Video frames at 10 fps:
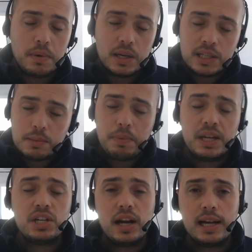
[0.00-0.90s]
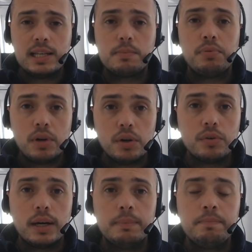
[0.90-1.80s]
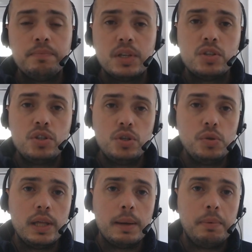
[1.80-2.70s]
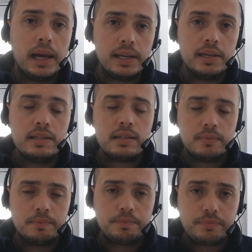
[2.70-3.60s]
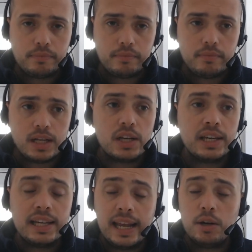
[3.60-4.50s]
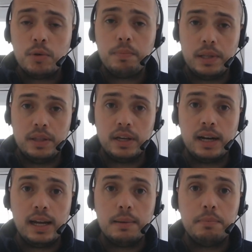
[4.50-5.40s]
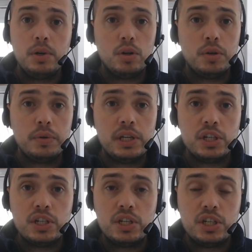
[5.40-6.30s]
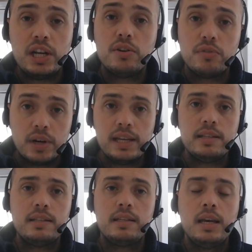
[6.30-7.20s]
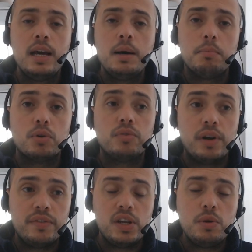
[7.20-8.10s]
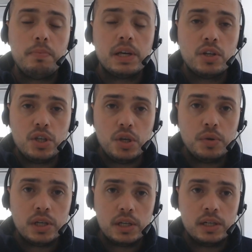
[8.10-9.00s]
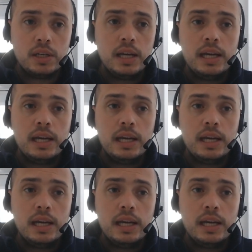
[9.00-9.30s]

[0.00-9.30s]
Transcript: specialized program to their players can help the club not only just generate more revenue, because you can